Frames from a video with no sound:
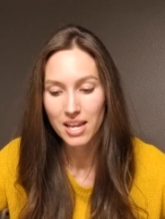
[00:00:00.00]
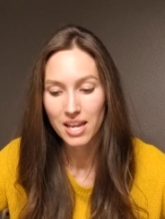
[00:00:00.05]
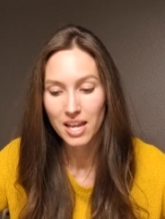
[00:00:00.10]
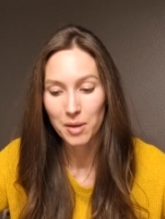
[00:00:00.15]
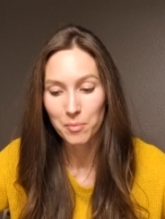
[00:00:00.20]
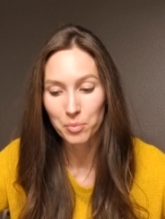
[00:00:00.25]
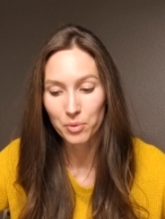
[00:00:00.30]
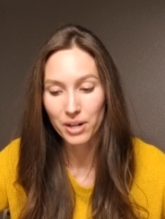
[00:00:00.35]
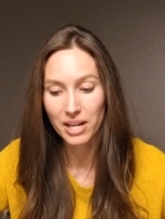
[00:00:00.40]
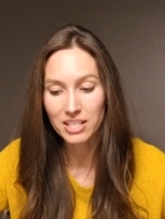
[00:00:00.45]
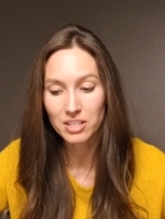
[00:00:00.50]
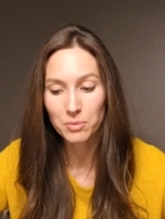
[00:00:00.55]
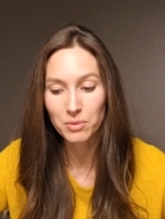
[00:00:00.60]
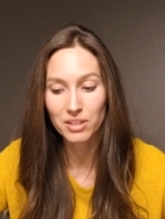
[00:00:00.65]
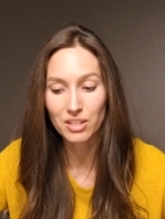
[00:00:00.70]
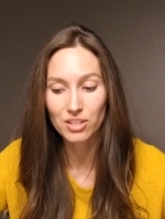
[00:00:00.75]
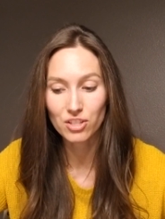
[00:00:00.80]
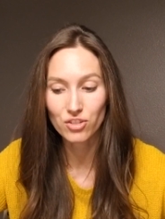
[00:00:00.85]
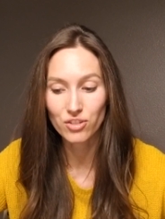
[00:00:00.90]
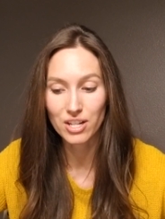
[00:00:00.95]
Impressed with
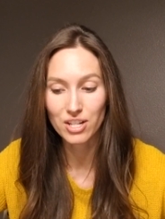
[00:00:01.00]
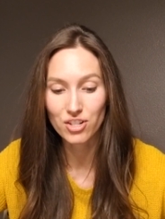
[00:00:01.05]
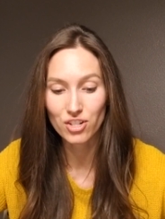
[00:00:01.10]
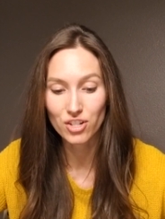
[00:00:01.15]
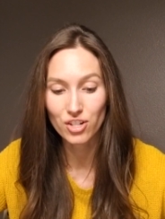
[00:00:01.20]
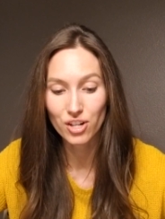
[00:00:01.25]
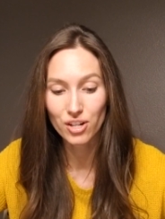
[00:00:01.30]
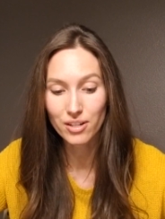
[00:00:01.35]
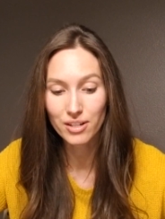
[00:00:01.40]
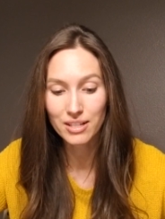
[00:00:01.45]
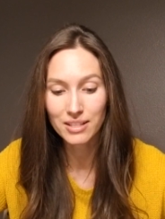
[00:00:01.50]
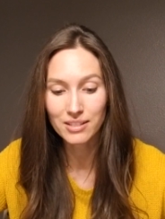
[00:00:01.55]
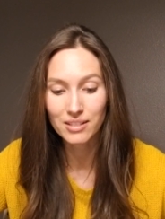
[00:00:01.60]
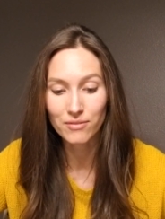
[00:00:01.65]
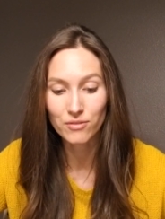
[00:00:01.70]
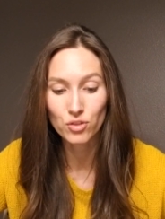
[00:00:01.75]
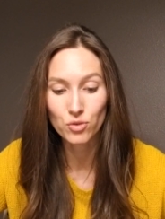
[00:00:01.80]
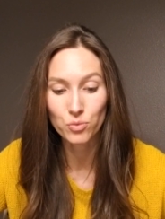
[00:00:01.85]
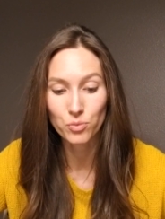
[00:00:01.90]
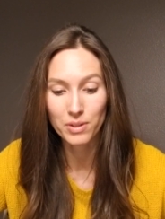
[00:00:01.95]
this strange occurrence
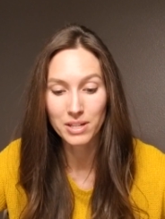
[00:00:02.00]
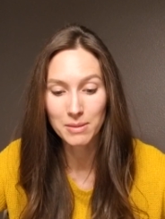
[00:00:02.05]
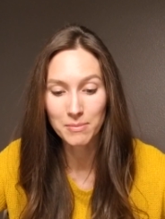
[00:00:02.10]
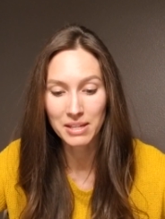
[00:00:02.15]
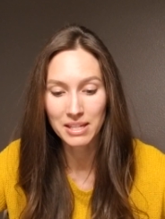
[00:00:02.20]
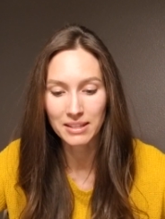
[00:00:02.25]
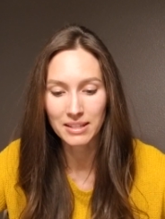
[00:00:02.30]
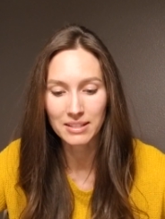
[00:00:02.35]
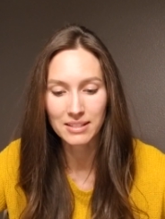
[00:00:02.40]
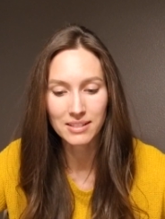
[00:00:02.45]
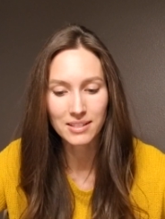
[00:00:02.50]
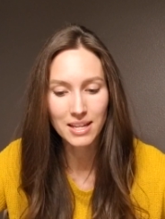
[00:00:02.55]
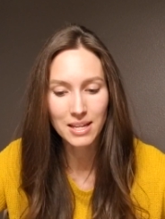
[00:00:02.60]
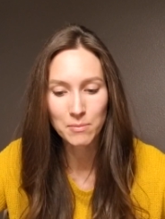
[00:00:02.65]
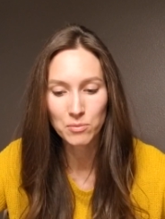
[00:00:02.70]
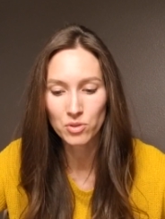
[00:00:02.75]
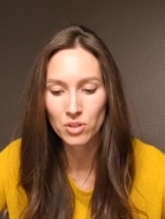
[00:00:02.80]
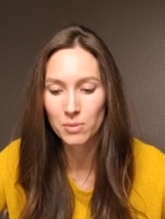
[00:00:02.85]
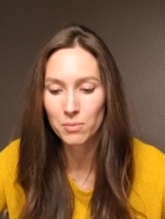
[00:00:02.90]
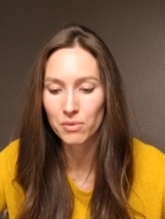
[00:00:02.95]
of dreaming the
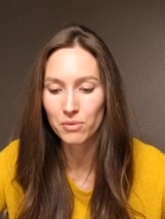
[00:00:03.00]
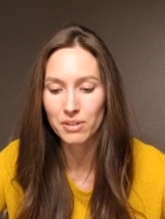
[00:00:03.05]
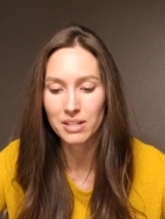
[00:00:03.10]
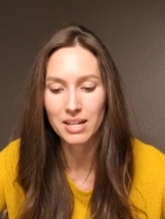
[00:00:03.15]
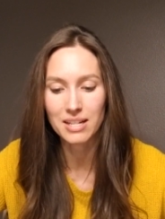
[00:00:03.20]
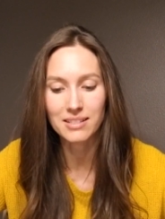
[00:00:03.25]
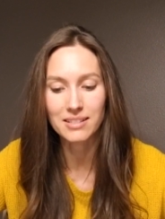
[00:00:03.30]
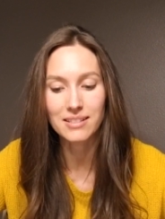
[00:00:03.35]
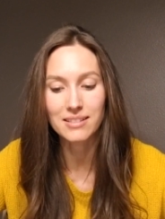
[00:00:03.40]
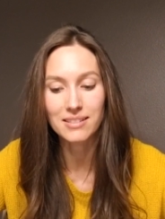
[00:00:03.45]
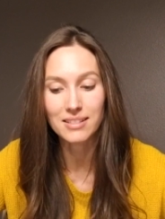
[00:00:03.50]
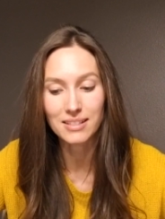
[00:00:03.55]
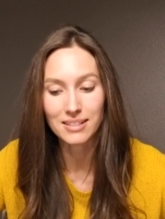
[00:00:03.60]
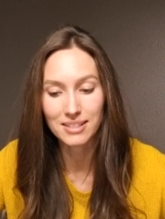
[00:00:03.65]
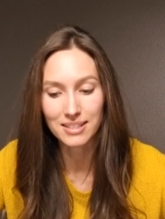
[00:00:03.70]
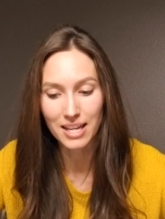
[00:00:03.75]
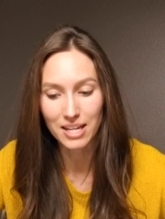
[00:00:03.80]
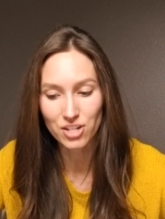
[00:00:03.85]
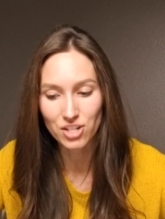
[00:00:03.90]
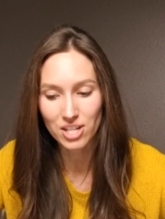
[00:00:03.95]
same dream 3 nights in
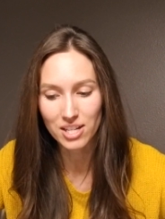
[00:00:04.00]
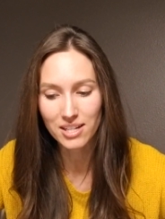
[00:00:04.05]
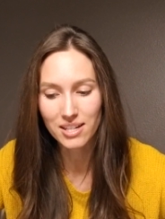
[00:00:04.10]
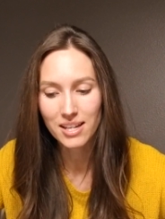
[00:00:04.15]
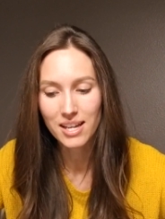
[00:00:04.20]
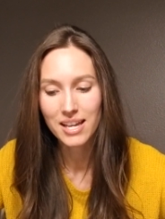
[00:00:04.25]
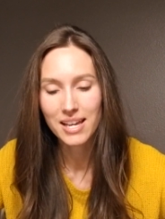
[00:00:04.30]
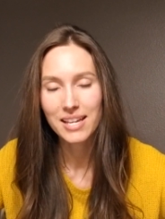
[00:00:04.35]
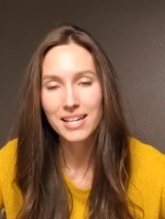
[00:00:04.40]
succession,